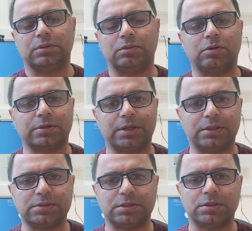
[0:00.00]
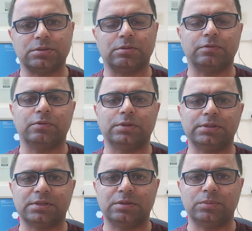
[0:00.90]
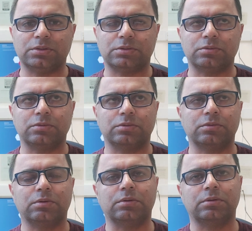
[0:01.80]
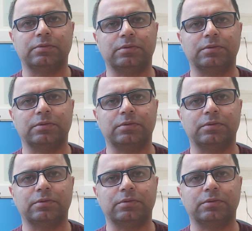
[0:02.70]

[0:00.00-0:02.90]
clot lysis or for the ischemic stroke or